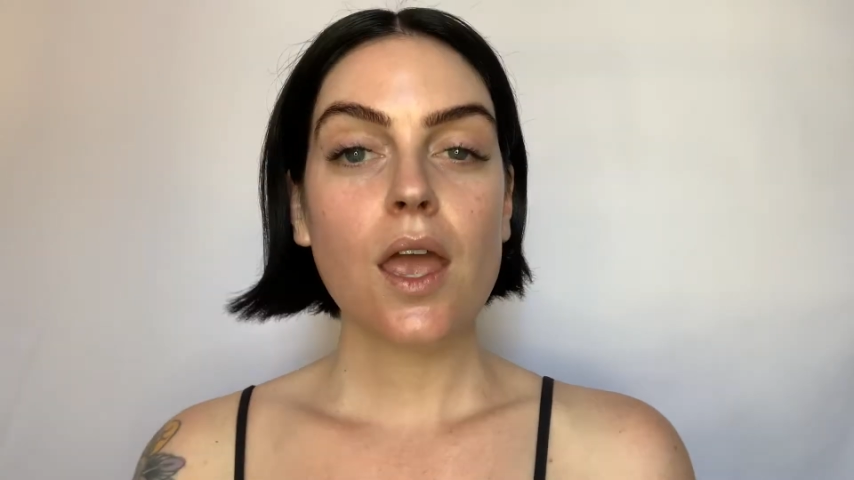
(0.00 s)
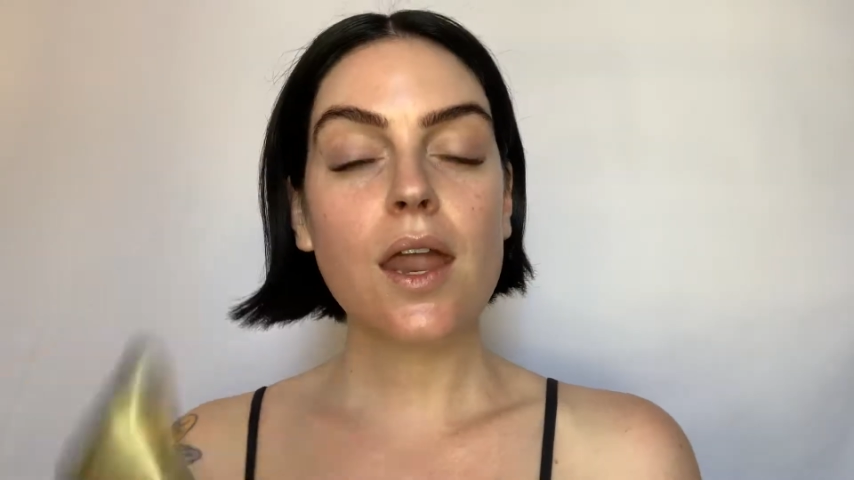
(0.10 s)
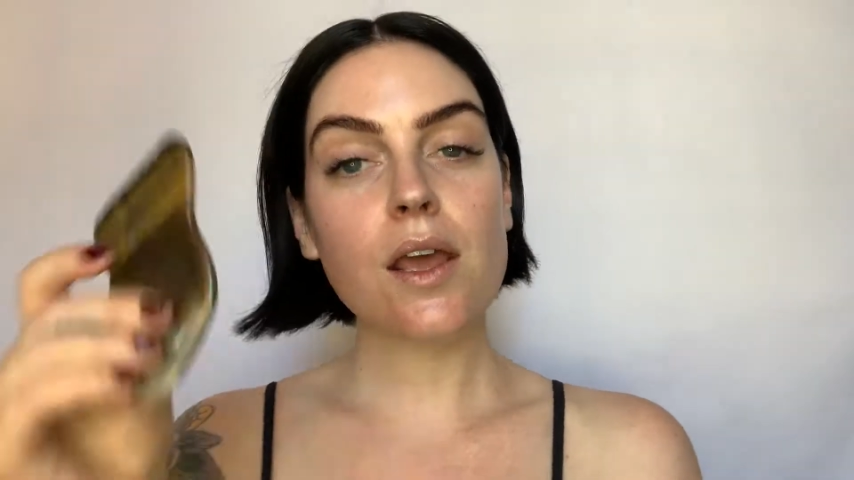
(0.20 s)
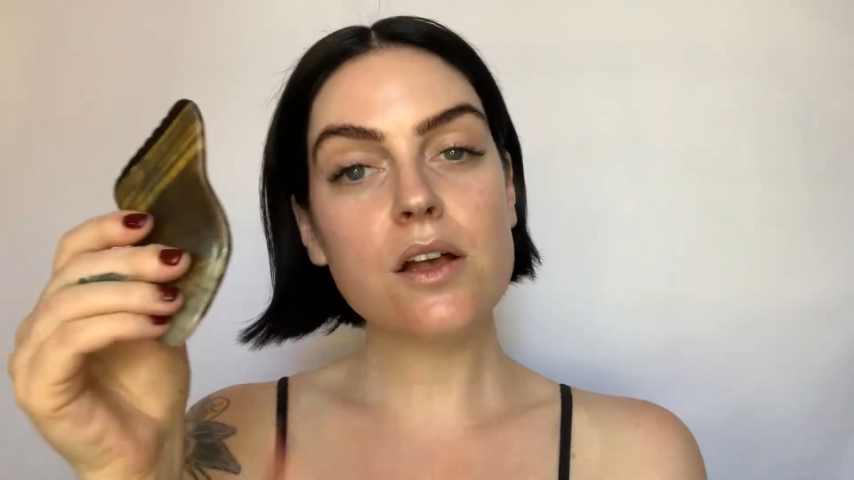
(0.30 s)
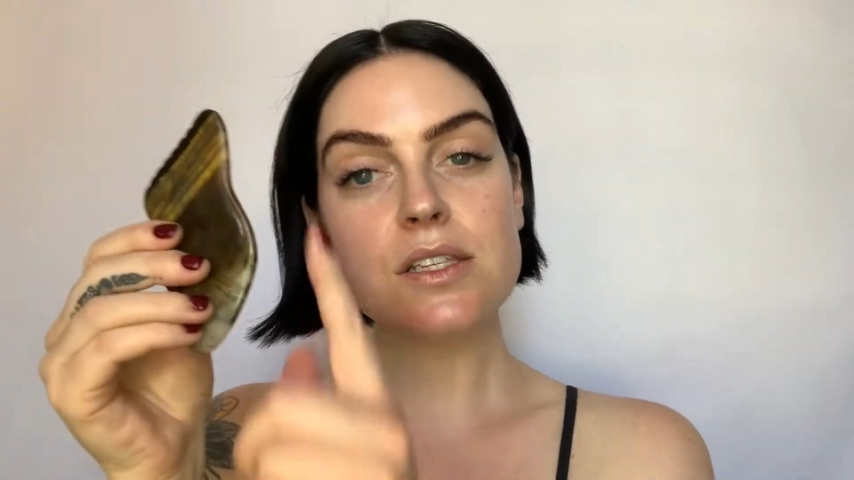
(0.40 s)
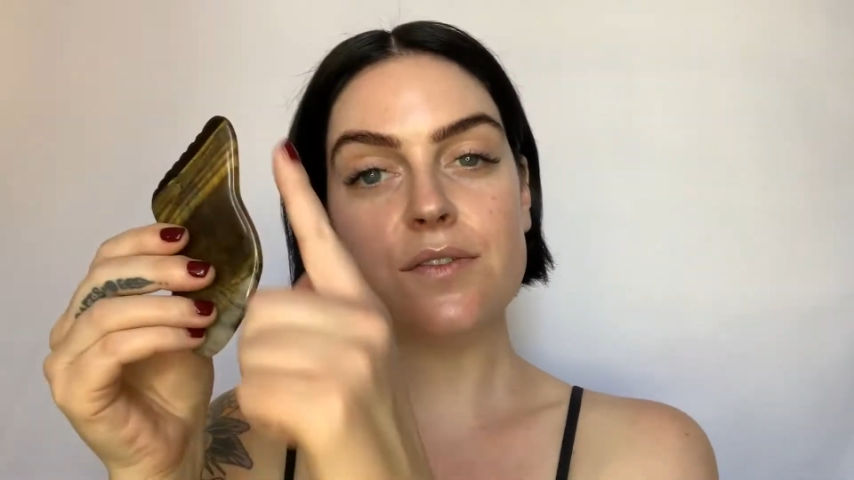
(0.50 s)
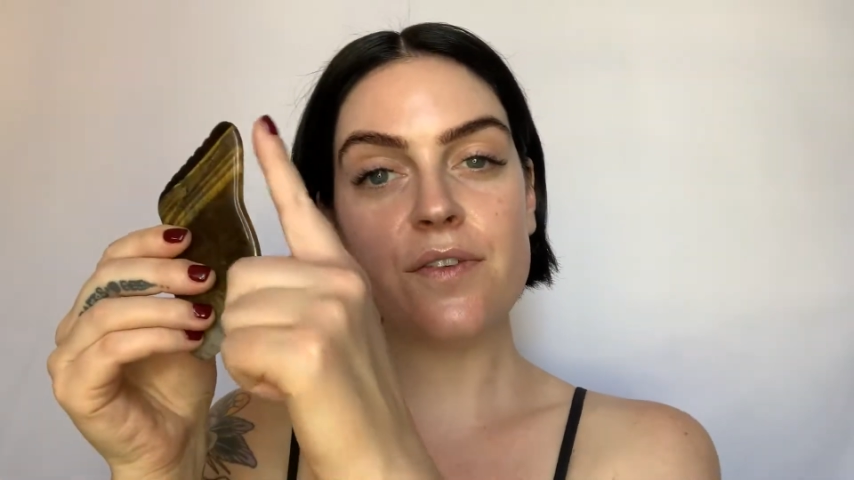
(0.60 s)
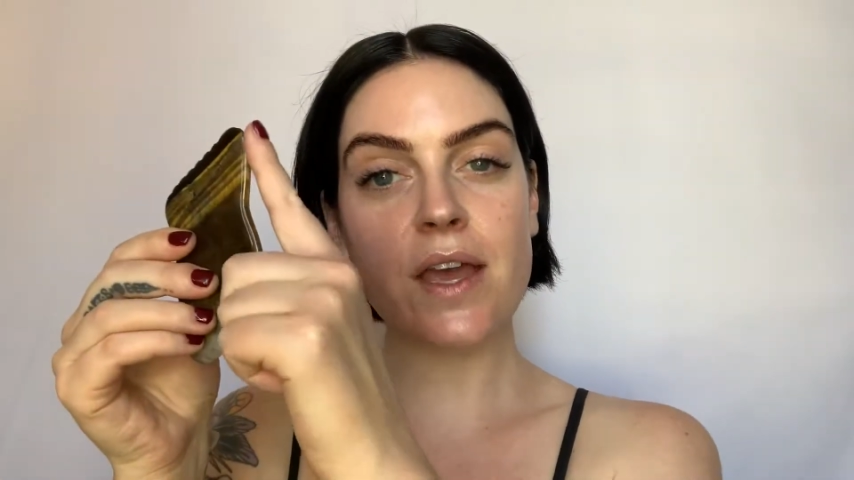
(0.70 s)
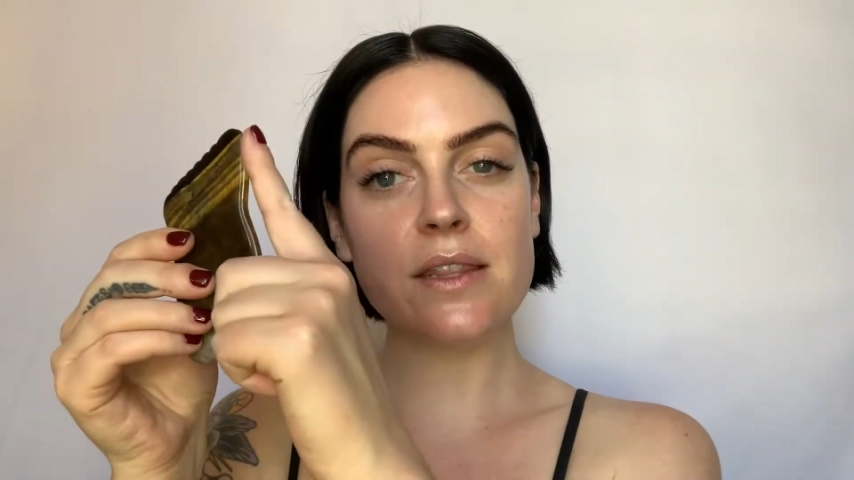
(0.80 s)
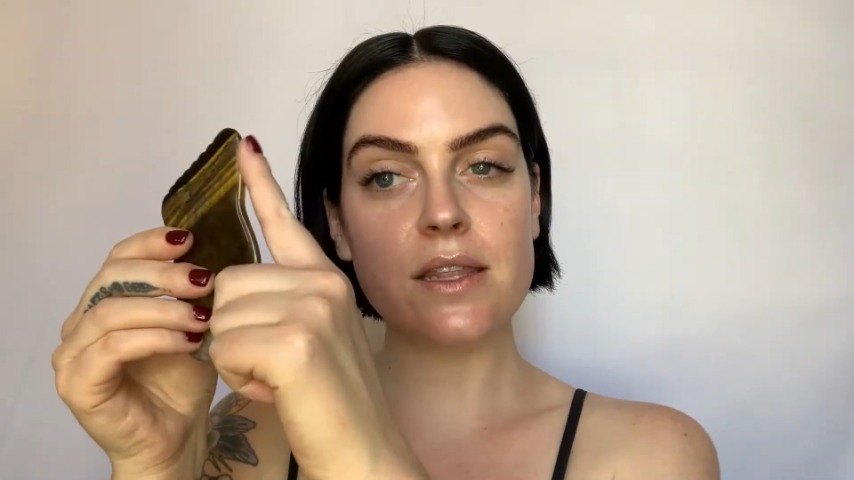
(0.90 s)
And I also
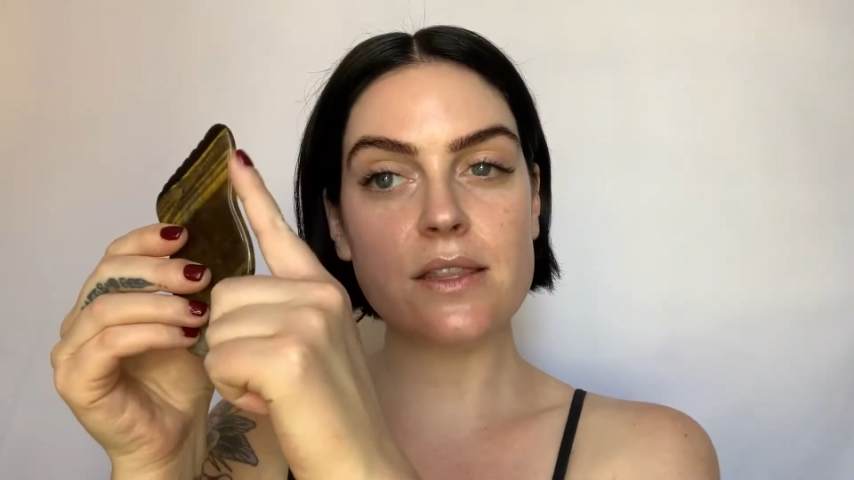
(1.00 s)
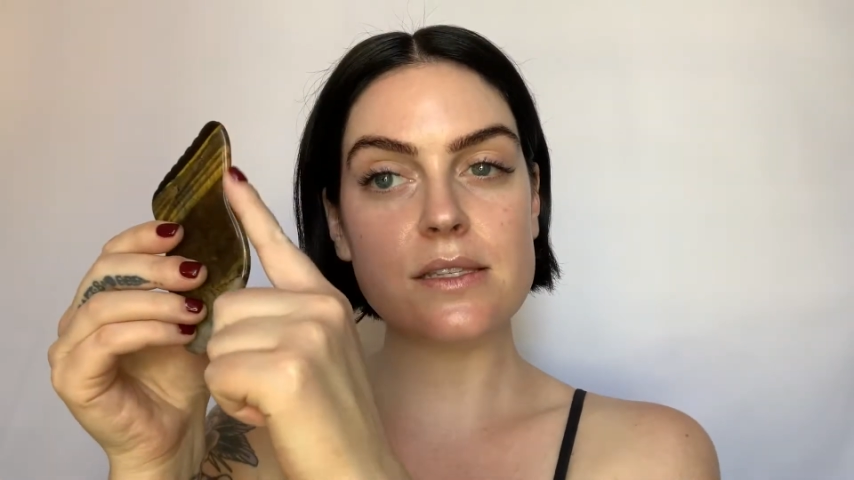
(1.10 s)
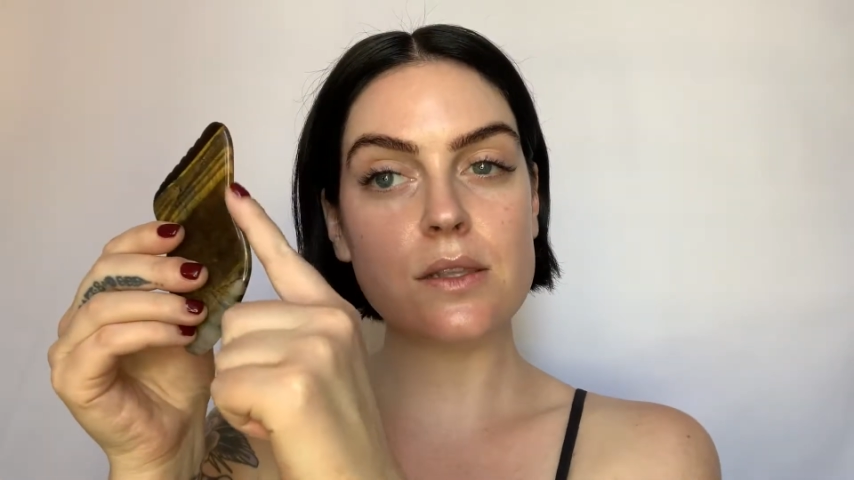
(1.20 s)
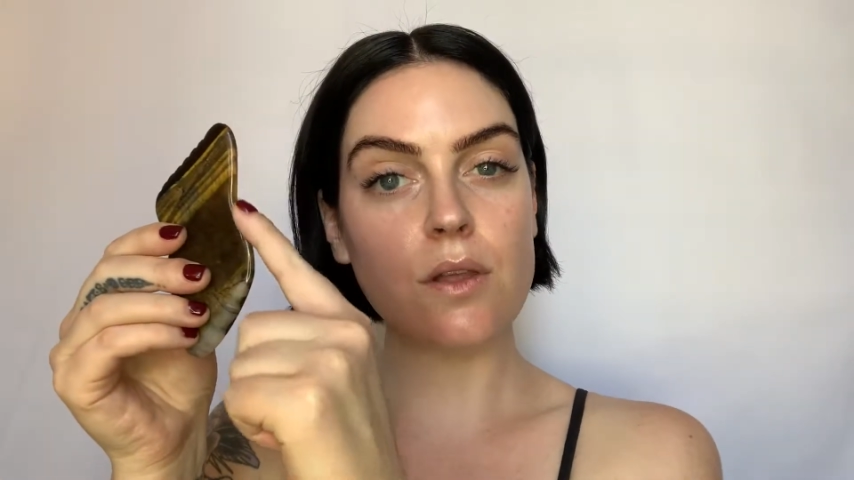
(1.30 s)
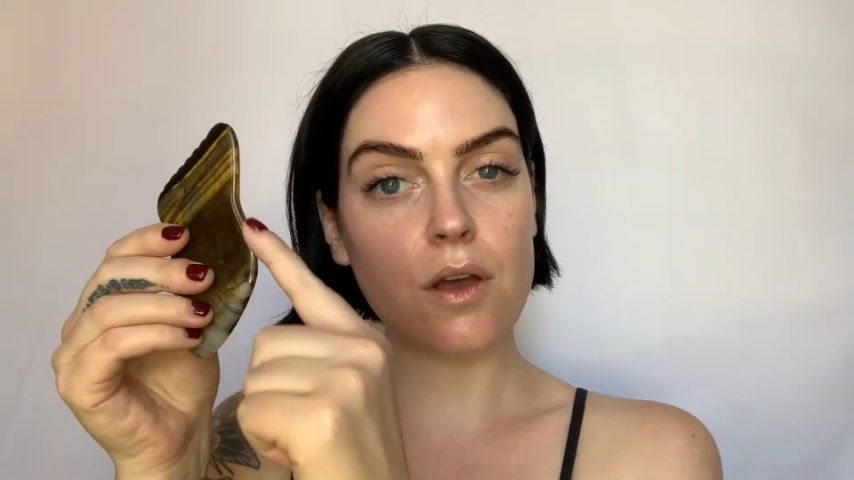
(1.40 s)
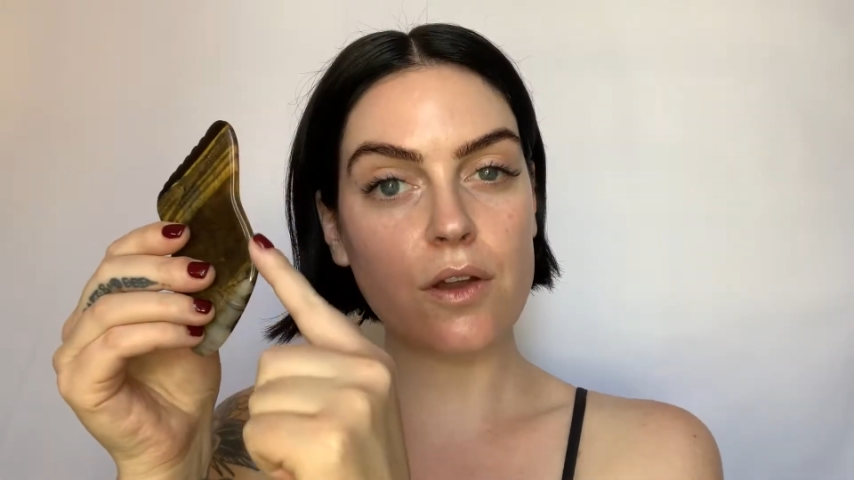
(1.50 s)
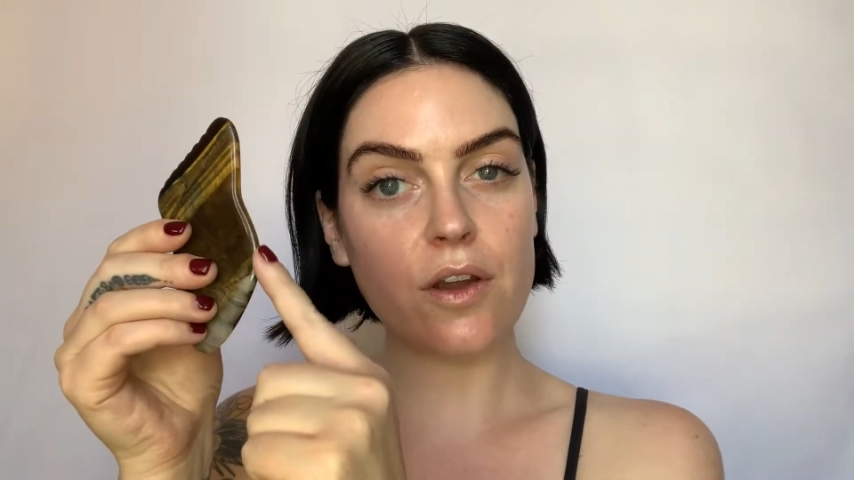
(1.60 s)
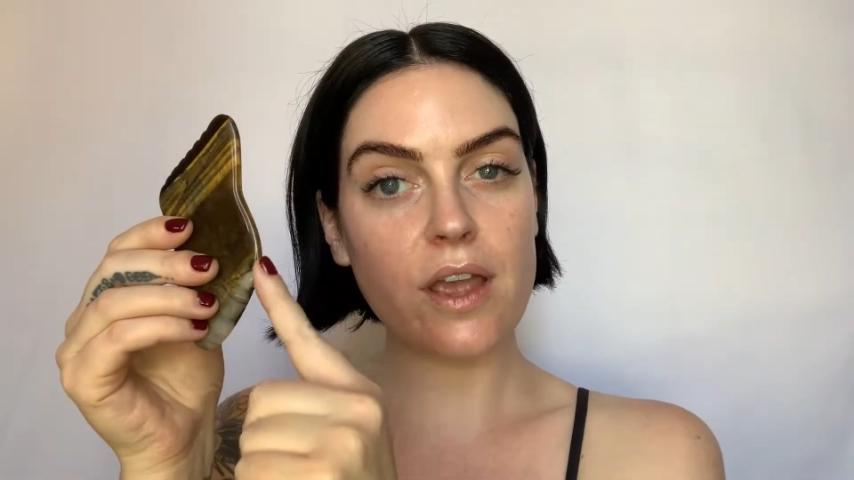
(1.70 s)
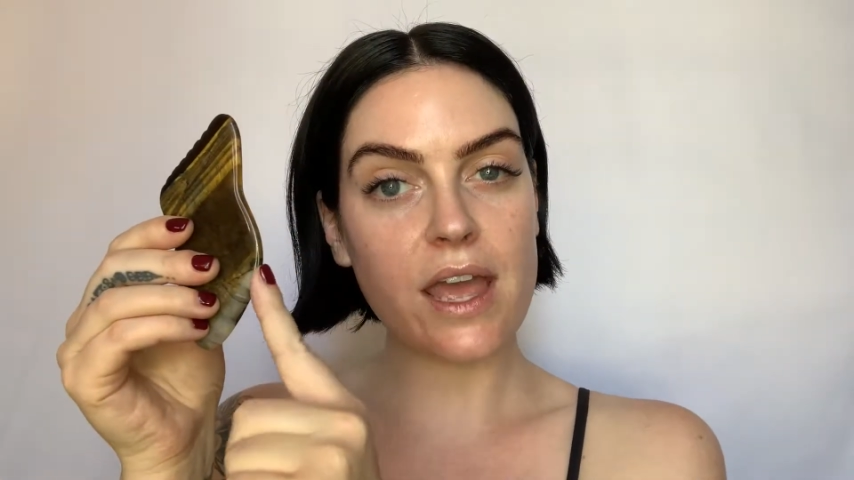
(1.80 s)
find that this longer